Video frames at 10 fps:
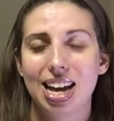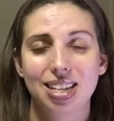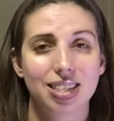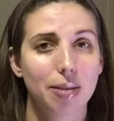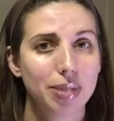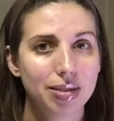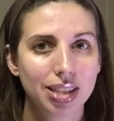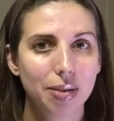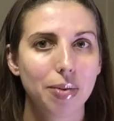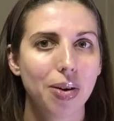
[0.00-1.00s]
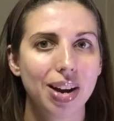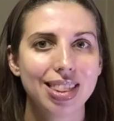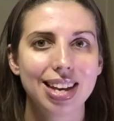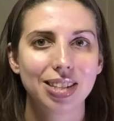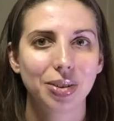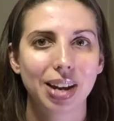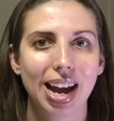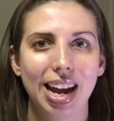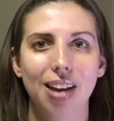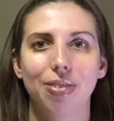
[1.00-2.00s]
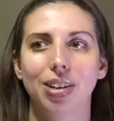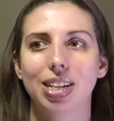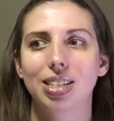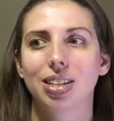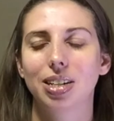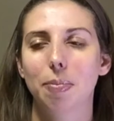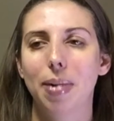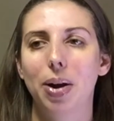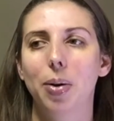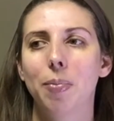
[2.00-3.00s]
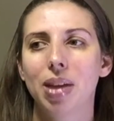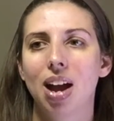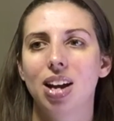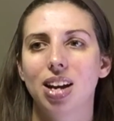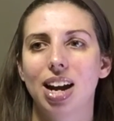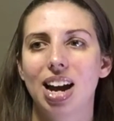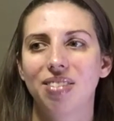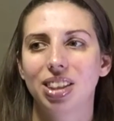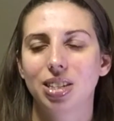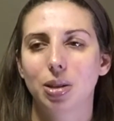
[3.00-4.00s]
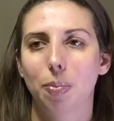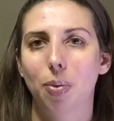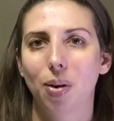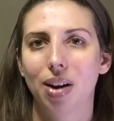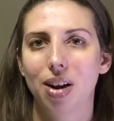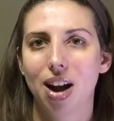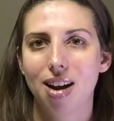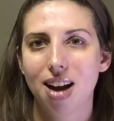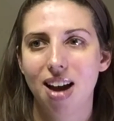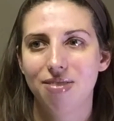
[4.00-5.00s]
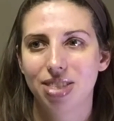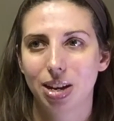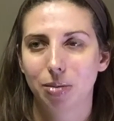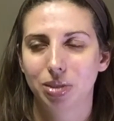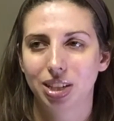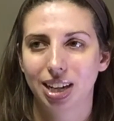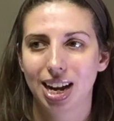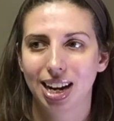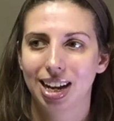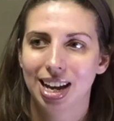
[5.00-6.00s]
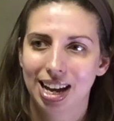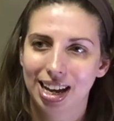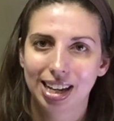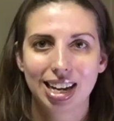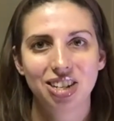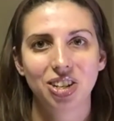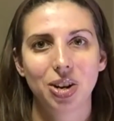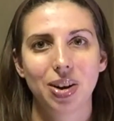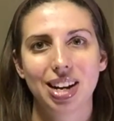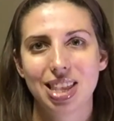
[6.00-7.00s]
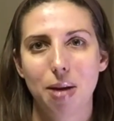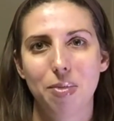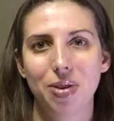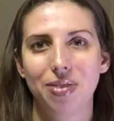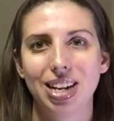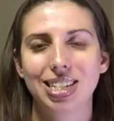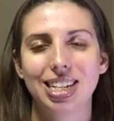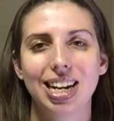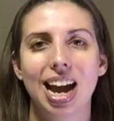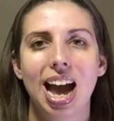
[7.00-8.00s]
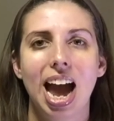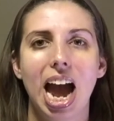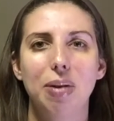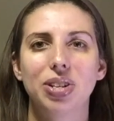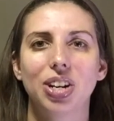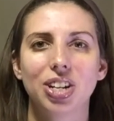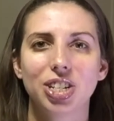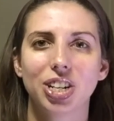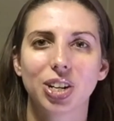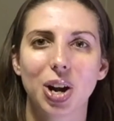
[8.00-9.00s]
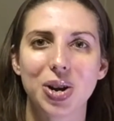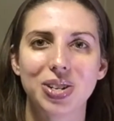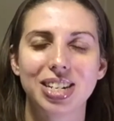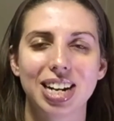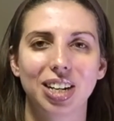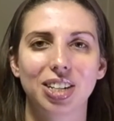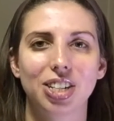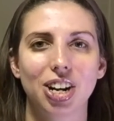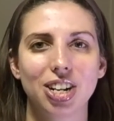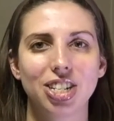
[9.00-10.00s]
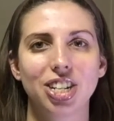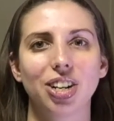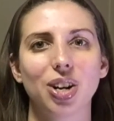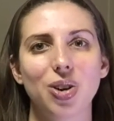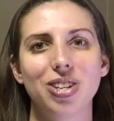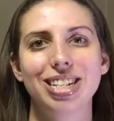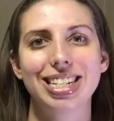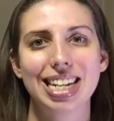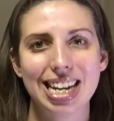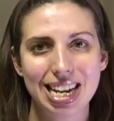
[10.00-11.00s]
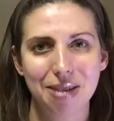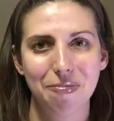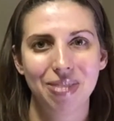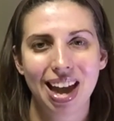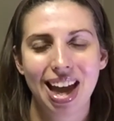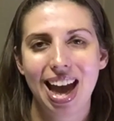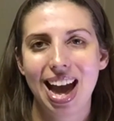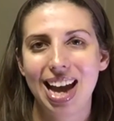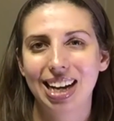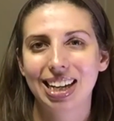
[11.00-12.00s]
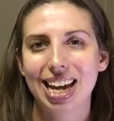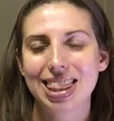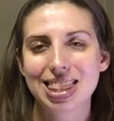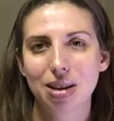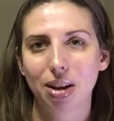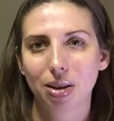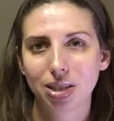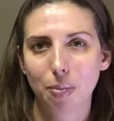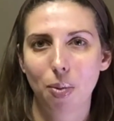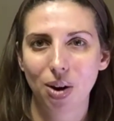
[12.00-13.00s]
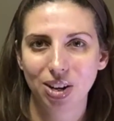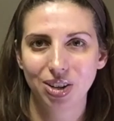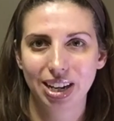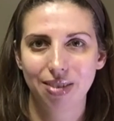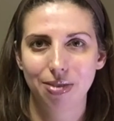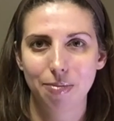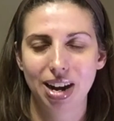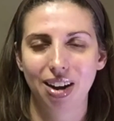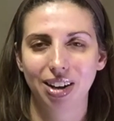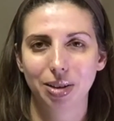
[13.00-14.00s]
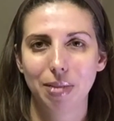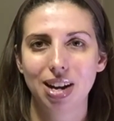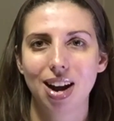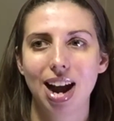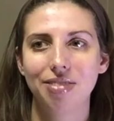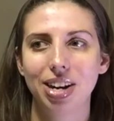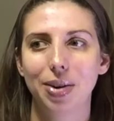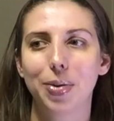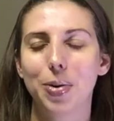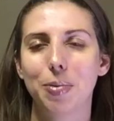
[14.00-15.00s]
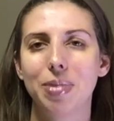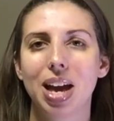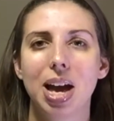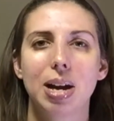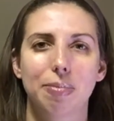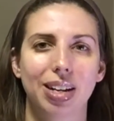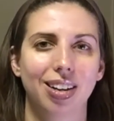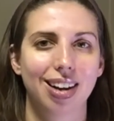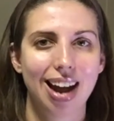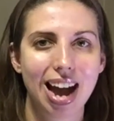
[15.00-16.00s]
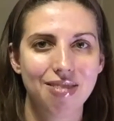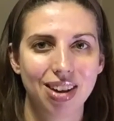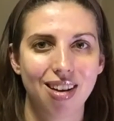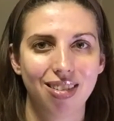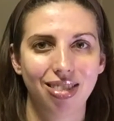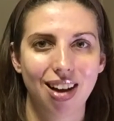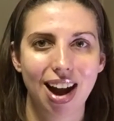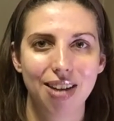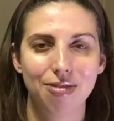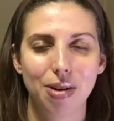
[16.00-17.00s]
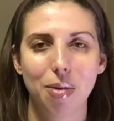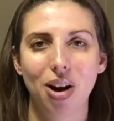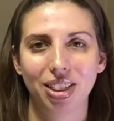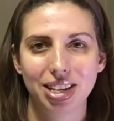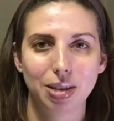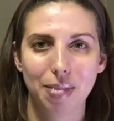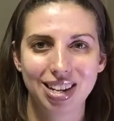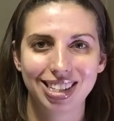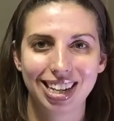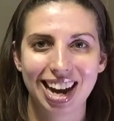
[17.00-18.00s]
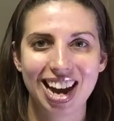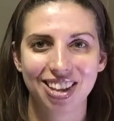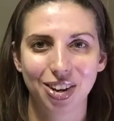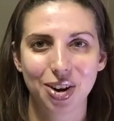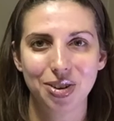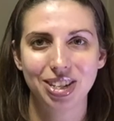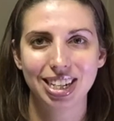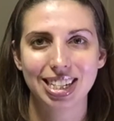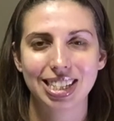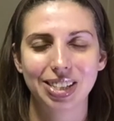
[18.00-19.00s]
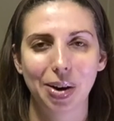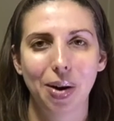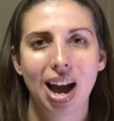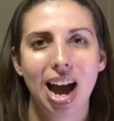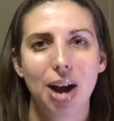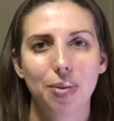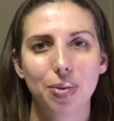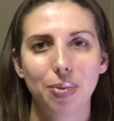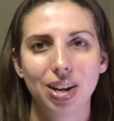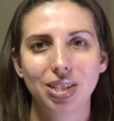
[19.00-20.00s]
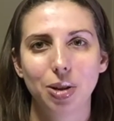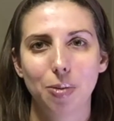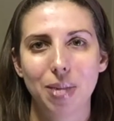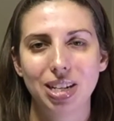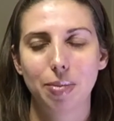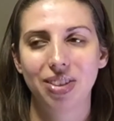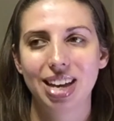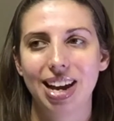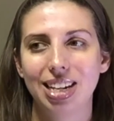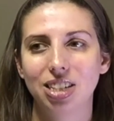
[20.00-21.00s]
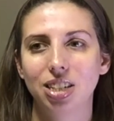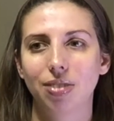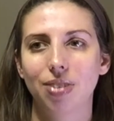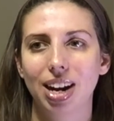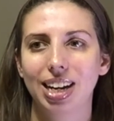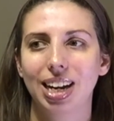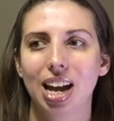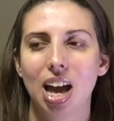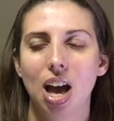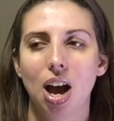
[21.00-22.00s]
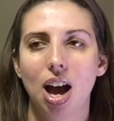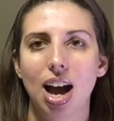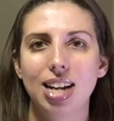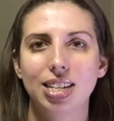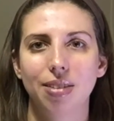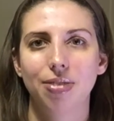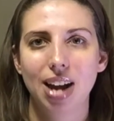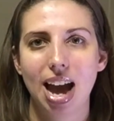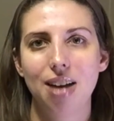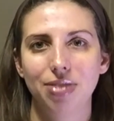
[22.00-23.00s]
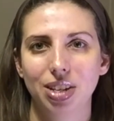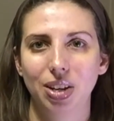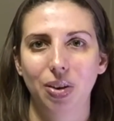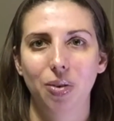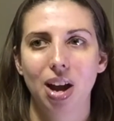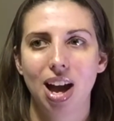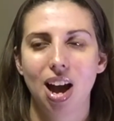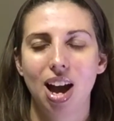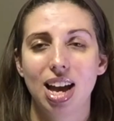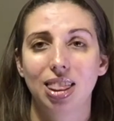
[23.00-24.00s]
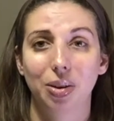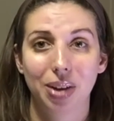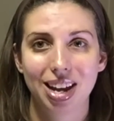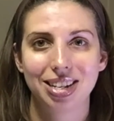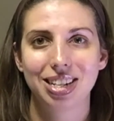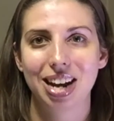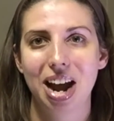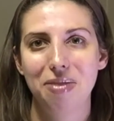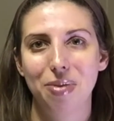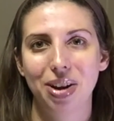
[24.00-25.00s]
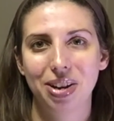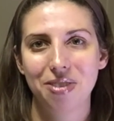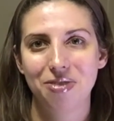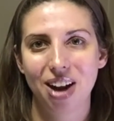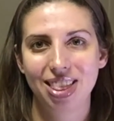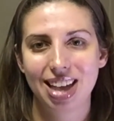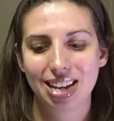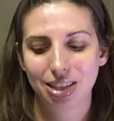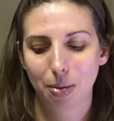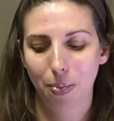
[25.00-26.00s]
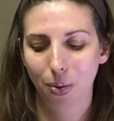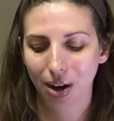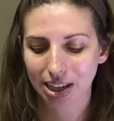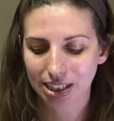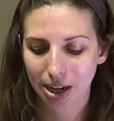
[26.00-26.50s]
And sometimes they won't, and that's okay. If you're concerned about not having the support of them to kind of get you going in that motivation, I would turn to your coach and turn to your coach team and get the support you need from there. You may not have it at home, but you're going to have it online from all these amazing other coaches. So I wouldn't worry too much about that. It's just finding a different avenue and location of where you can find that support.